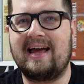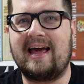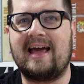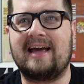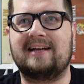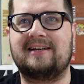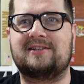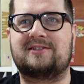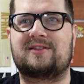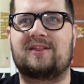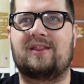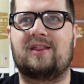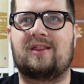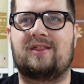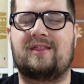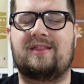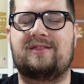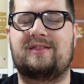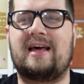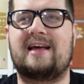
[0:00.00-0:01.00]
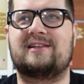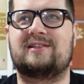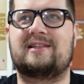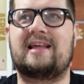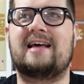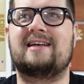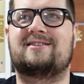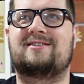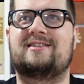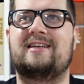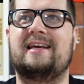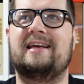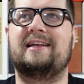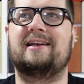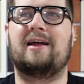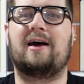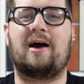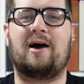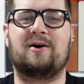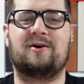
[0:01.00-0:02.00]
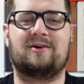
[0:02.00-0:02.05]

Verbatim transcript: And th that, that scene